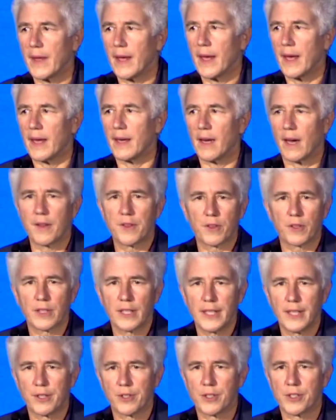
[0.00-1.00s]
and other
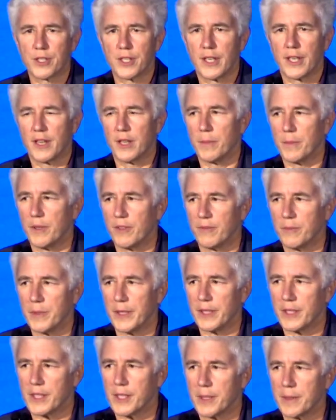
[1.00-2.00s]
leaders in the
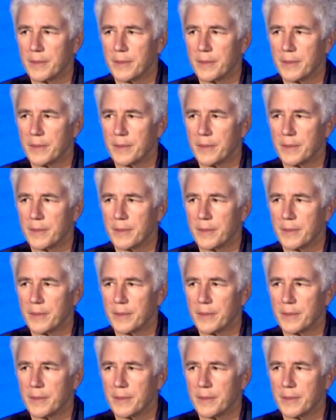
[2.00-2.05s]
movement.